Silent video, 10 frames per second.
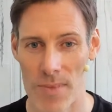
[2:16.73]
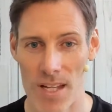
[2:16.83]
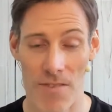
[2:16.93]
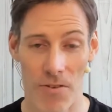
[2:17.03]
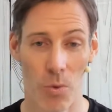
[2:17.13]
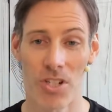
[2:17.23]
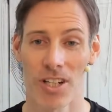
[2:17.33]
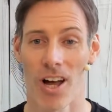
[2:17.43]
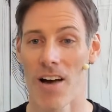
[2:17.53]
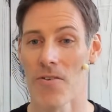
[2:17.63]
if you're watching
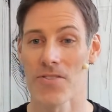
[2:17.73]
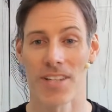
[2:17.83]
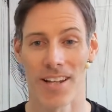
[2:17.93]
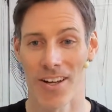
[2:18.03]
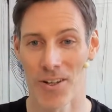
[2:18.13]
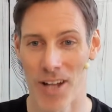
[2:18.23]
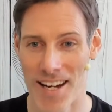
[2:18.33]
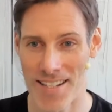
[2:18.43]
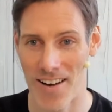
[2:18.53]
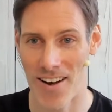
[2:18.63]
live, obviously, like you
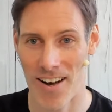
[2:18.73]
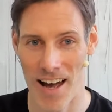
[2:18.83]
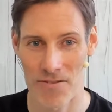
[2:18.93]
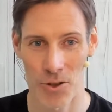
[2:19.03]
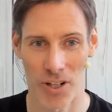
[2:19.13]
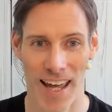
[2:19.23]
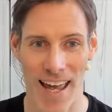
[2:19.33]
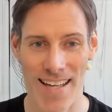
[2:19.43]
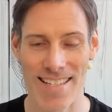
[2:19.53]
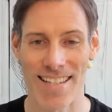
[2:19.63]
ladies have done
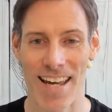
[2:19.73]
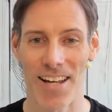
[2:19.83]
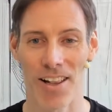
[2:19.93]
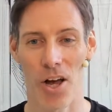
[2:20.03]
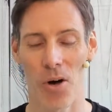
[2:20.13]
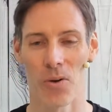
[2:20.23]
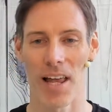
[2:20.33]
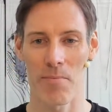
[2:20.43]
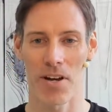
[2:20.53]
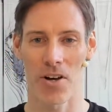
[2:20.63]
here, say hello.
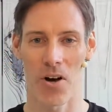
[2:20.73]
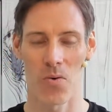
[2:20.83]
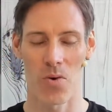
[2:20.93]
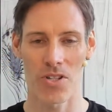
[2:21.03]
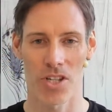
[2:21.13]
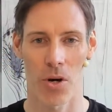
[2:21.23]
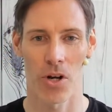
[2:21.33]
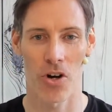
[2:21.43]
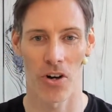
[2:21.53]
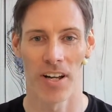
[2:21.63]
Let me know what's
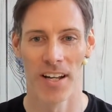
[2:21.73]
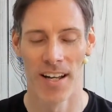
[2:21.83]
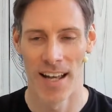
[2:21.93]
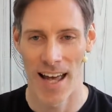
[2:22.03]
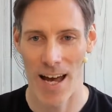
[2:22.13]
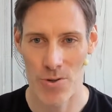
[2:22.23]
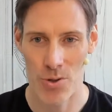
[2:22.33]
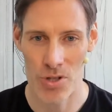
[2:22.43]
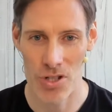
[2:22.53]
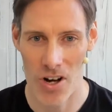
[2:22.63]
going on. How's your
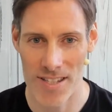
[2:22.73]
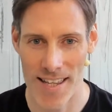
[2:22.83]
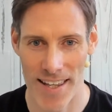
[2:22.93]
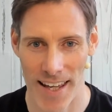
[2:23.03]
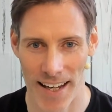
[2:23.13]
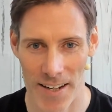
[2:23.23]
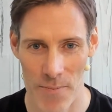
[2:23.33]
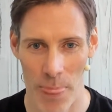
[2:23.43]
start to the day?